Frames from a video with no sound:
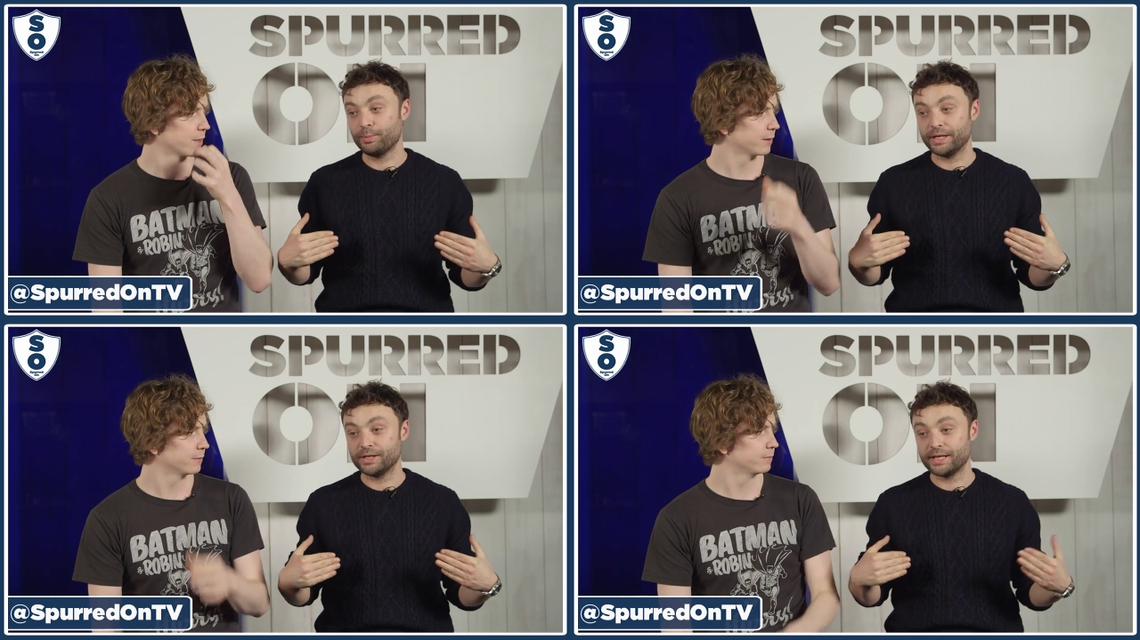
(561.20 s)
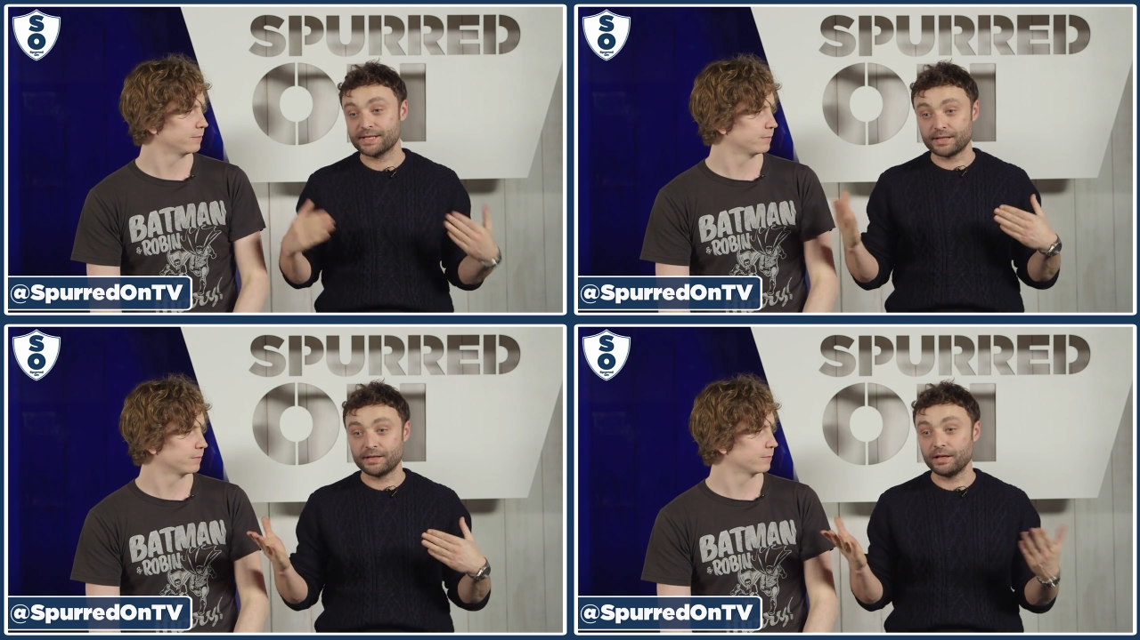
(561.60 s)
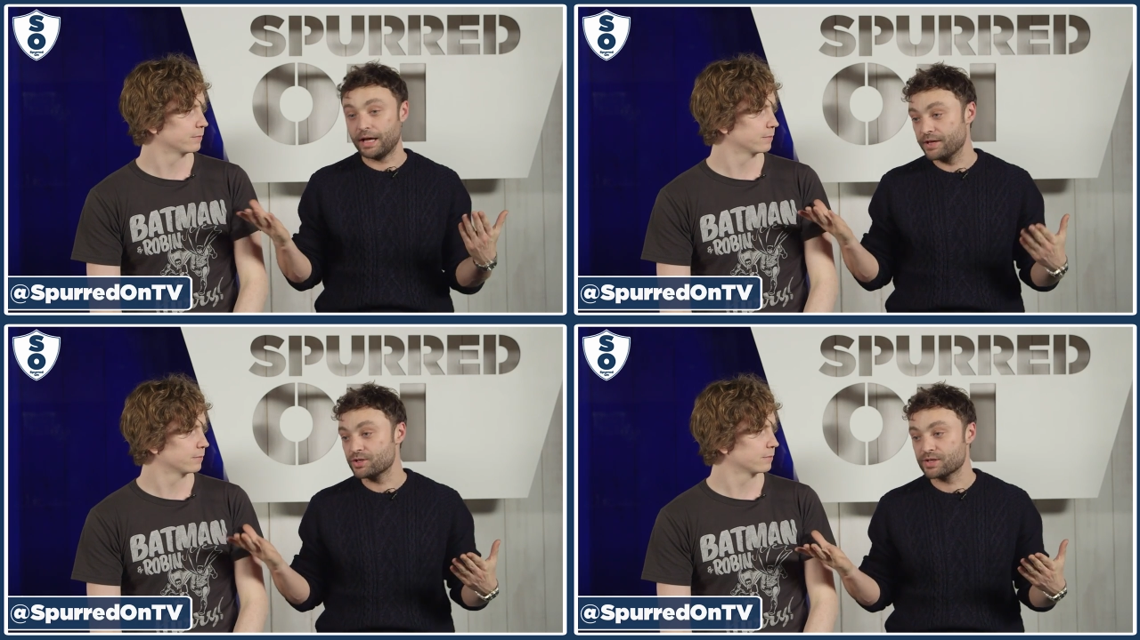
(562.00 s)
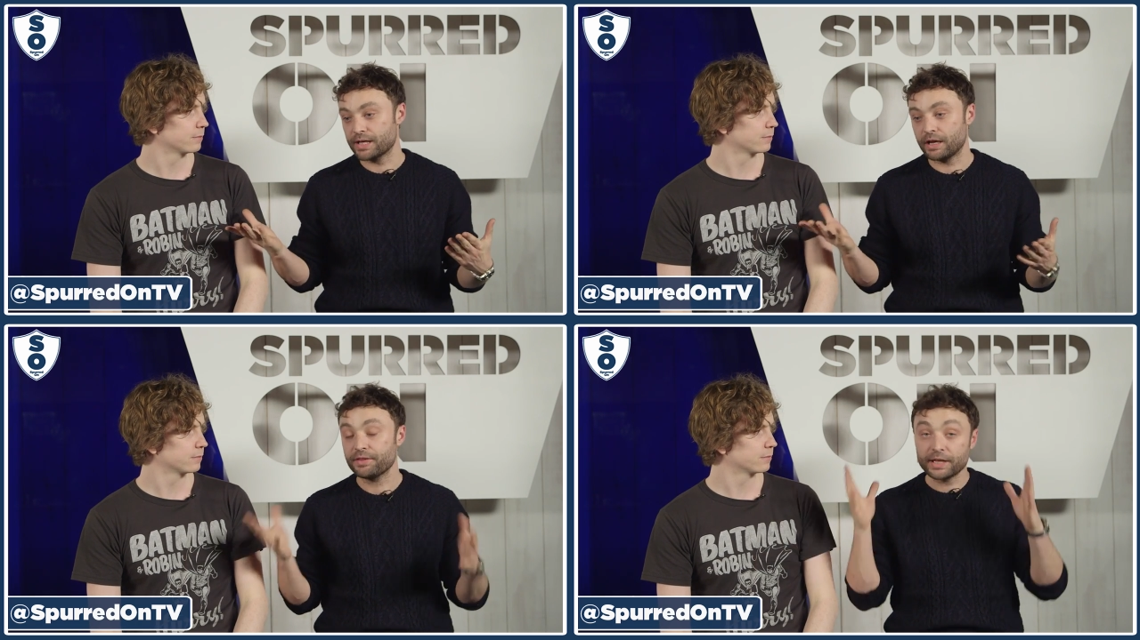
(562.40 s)
Speaker 1: opinion is, and like, as you
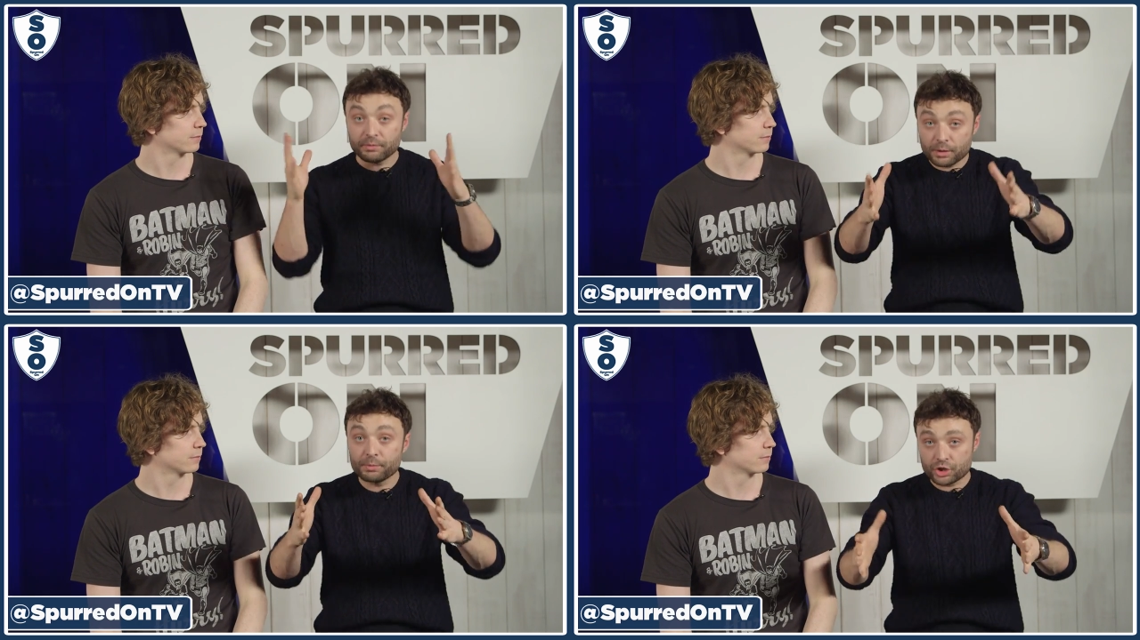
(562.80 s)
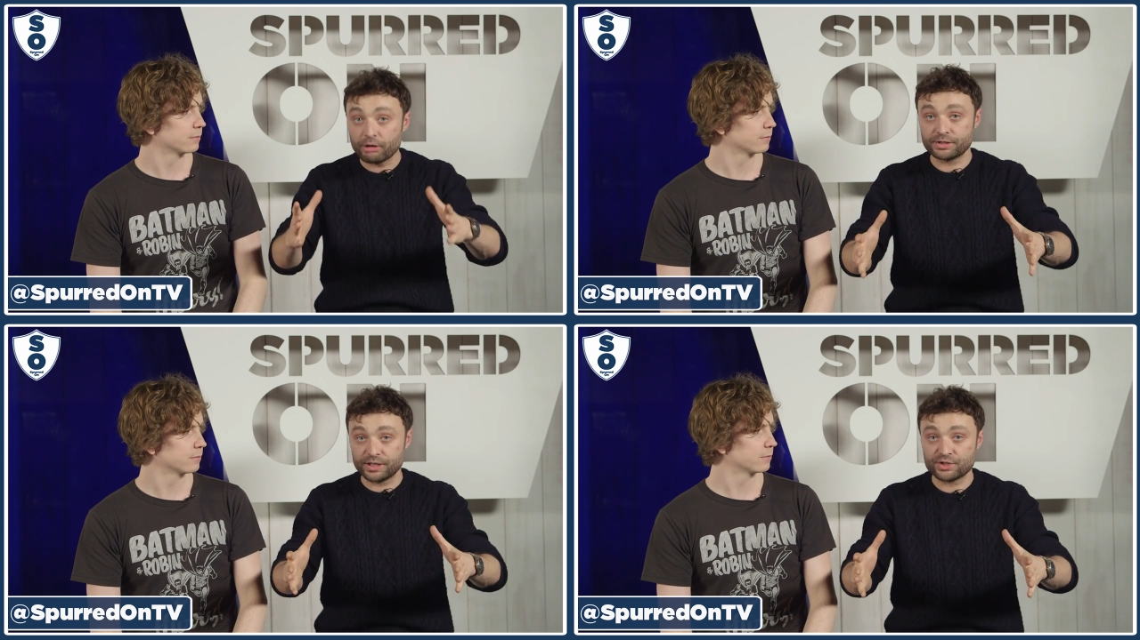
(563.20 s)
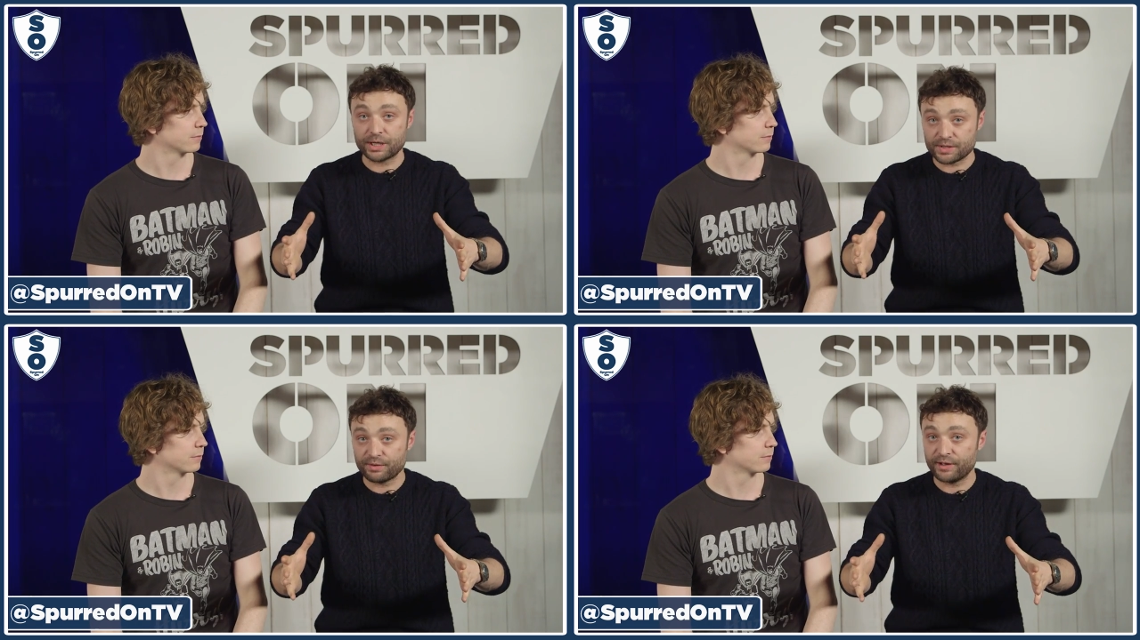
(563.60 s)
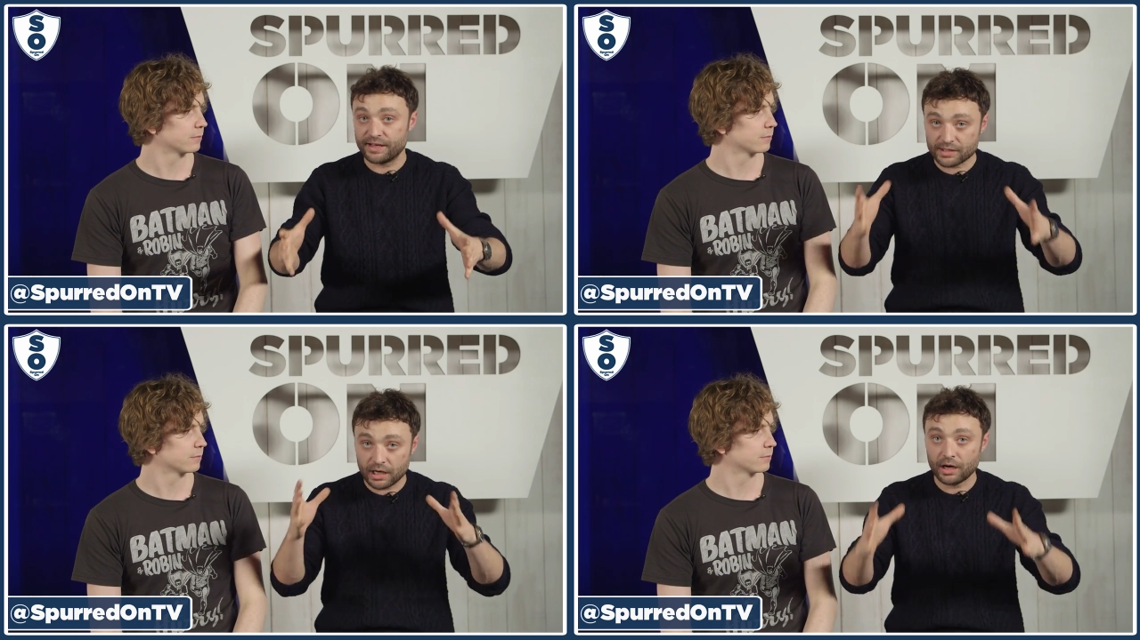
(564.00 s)
said, I think the majority of Chelsea
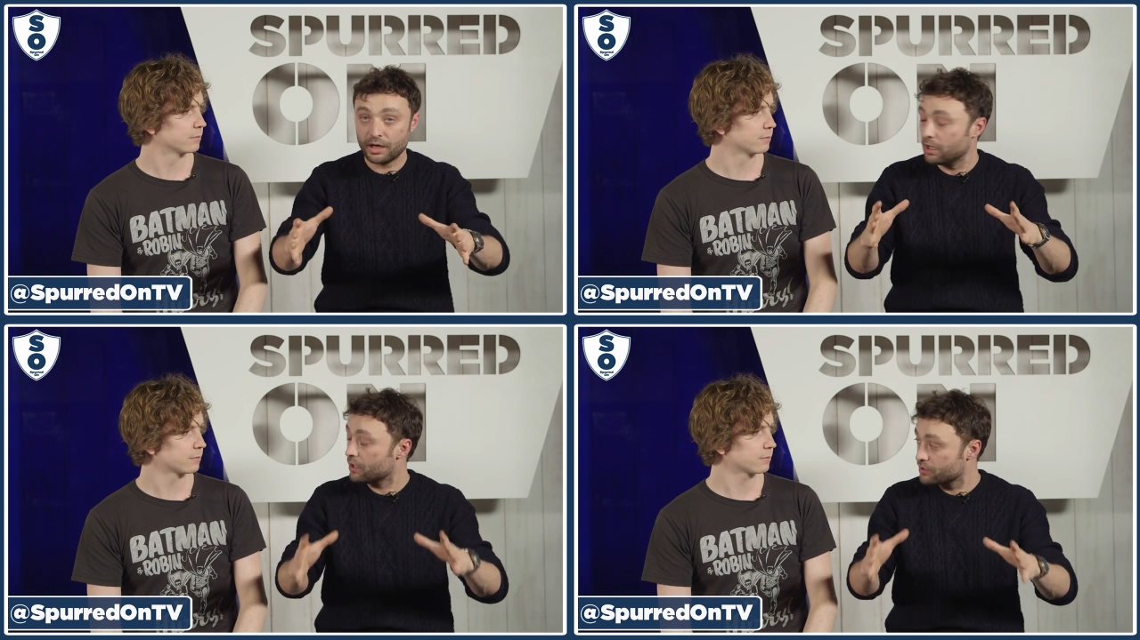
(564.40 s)
fans are